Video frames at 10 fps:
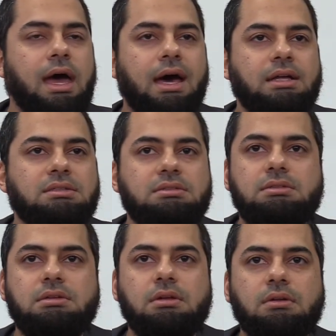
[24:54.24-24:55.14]
and
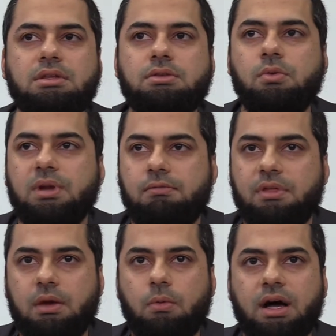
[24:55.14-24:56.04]
they do whatever
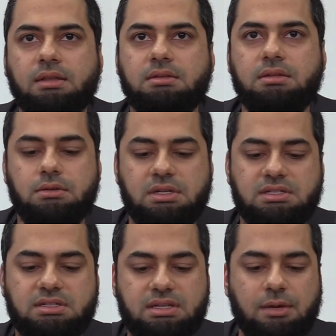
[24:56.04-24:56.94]
they want. There
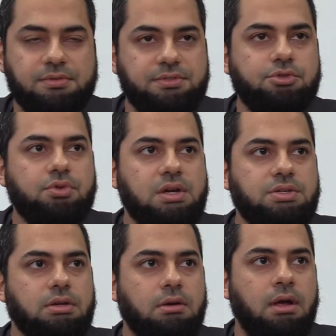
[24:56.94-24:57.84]
is this type of
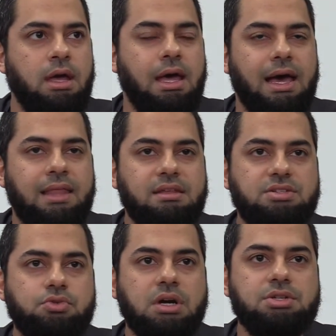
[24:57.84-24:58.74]
structure, and the
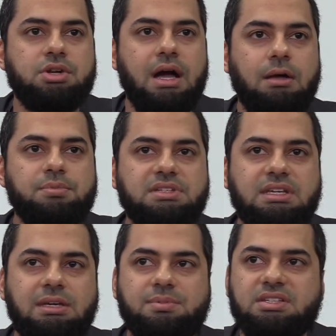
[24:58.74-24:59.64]
structure helps
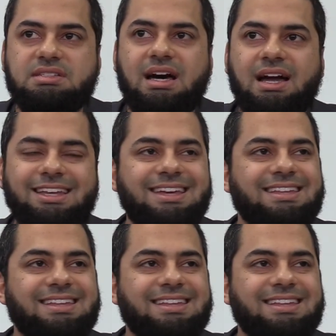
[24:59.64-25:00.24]
keep society